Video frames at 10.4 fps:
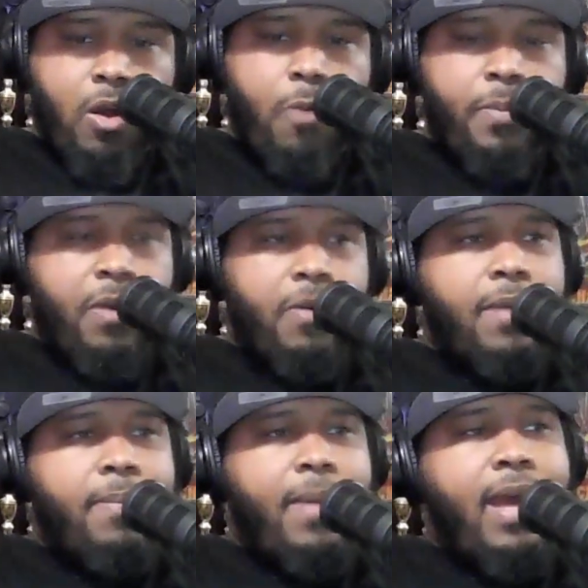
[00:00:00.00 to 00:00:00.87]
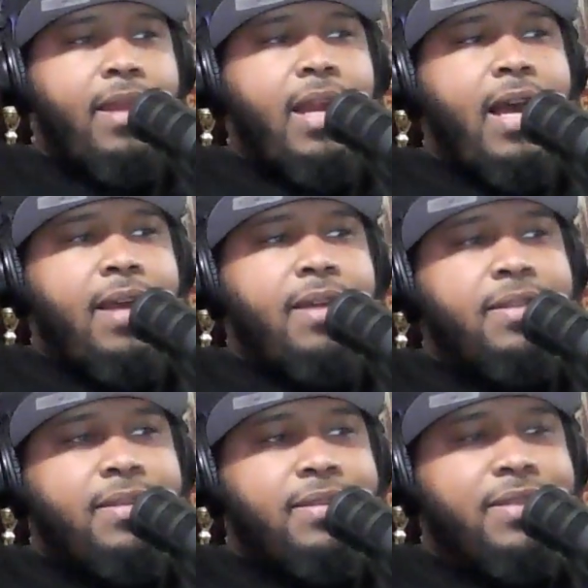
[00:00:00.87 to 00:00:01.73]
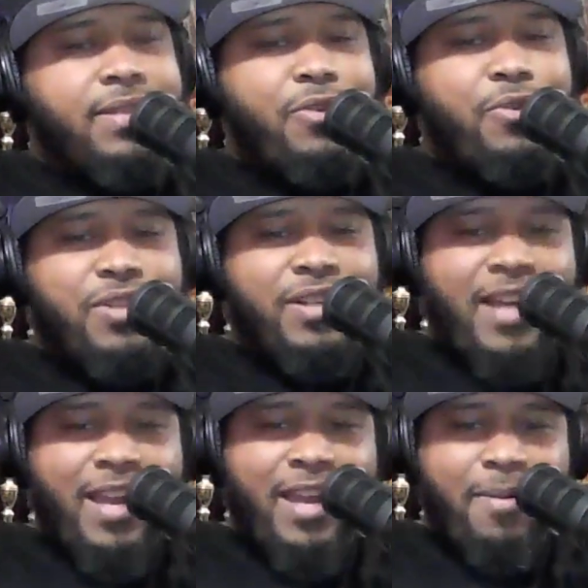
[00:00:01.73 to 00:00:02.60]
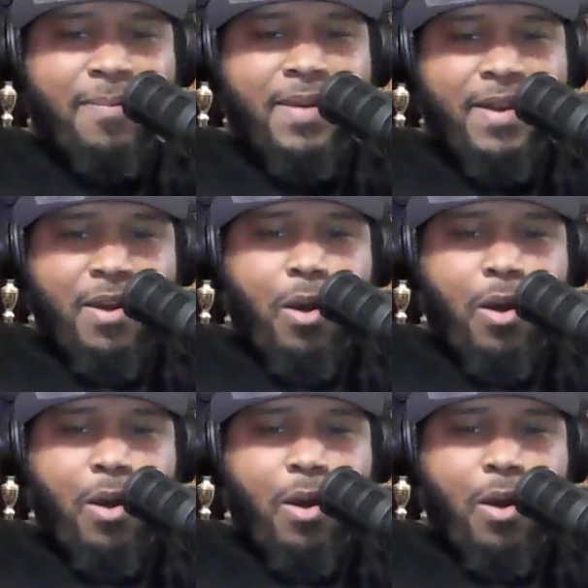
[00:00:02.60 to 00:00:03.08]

Hope you don't get mad that I used your name.